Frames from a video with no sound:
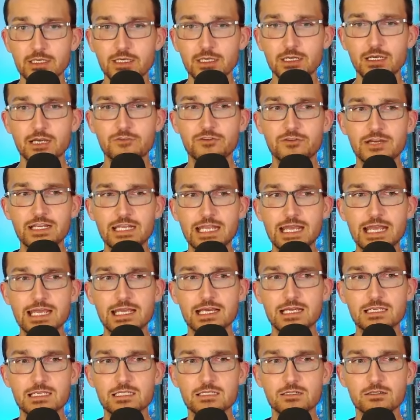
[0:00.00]
I find
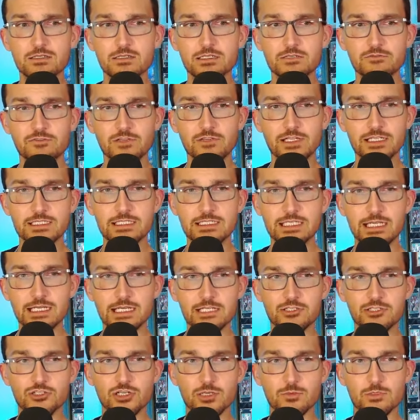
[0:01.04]
AI so conflicting
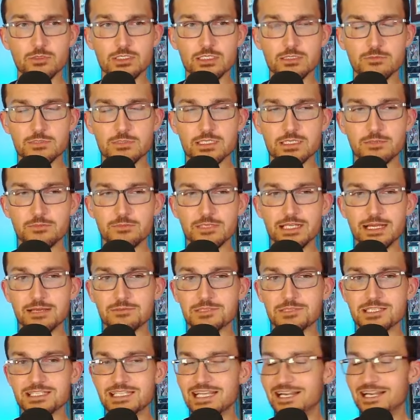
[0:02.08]
and troublesome
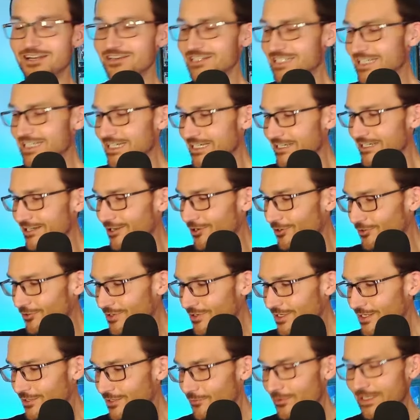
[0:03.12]
sometimes. There you go.
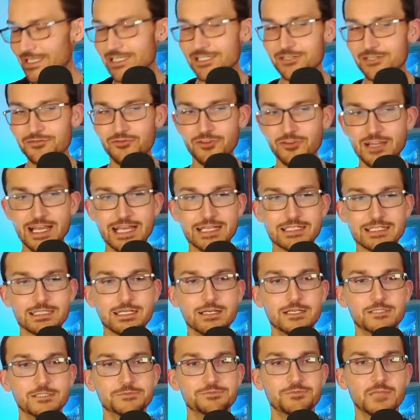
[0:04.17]
Way to deflect.
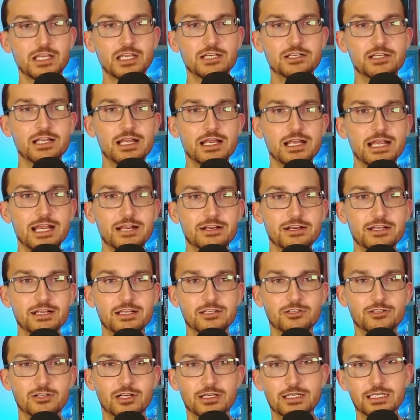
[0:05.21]
Ariana
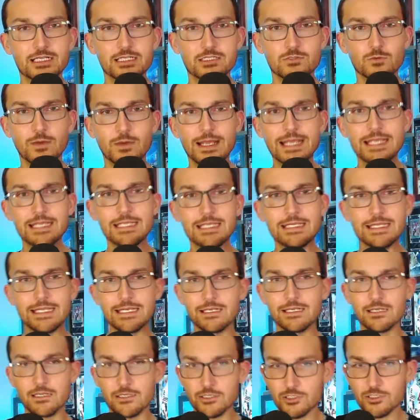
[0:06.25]
Grande is weighing
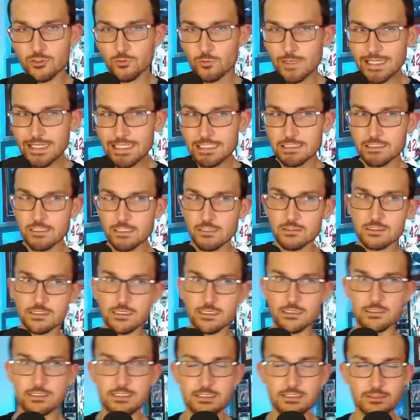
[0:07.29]
in on her Wicked
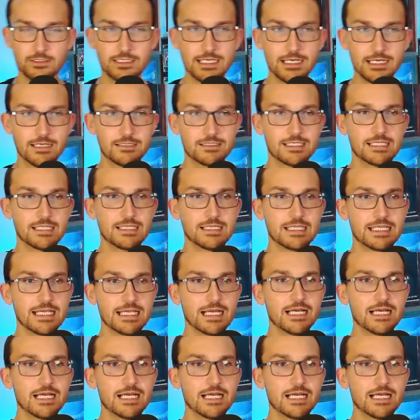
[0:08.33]
co-star Cynthia